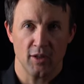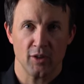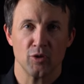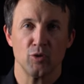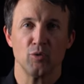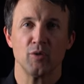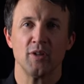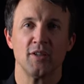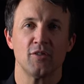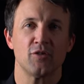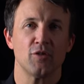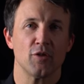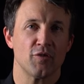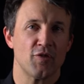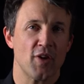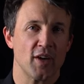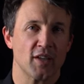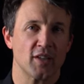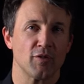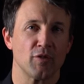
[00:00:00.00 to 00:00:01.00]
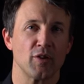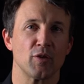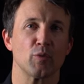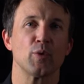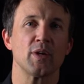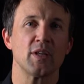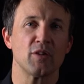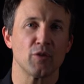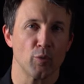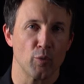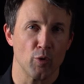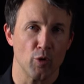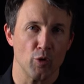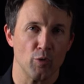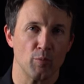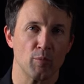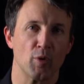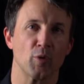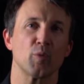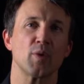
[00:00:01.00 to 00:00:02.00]
You need to effectively read the
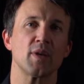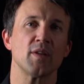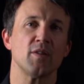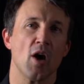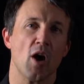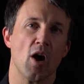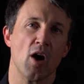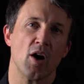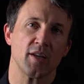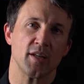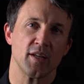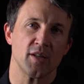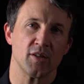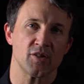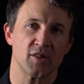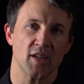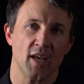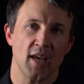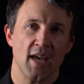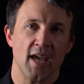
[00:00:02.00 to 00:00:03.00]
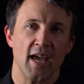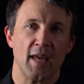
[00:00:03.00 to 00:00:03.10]
room, read the audience,